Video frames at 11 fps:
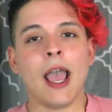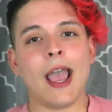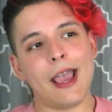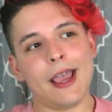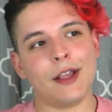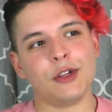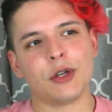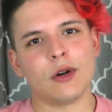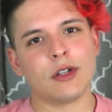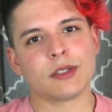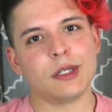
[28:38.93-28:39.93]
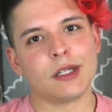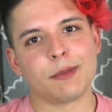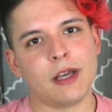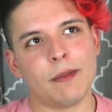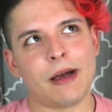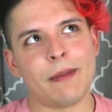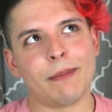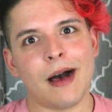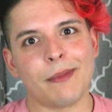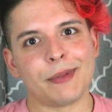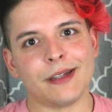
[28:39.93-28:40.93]
And you can also look me up by
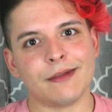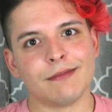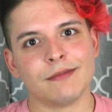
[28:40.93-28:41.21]
Papi.